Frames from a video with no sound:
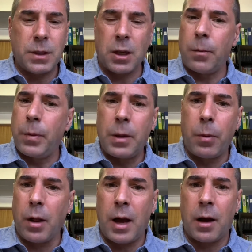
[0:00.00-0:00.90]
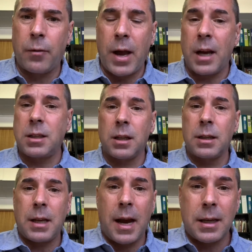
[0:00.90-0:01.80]
Some people have
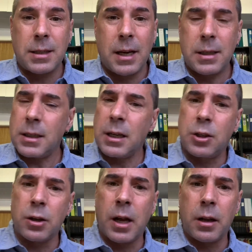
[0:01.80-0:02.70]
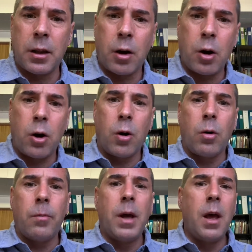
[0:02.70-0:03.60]
excellent access, internet in their
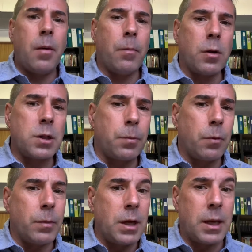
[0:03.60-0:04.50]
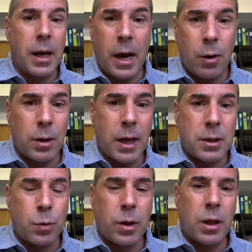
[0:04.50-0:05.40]
home, multiple media
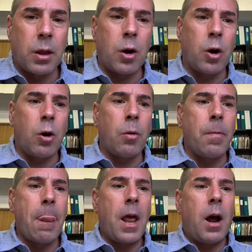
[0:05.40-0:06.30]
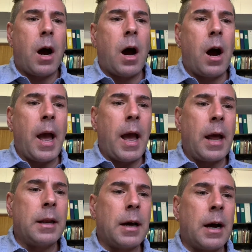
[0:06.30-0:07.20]
outlets within the home, and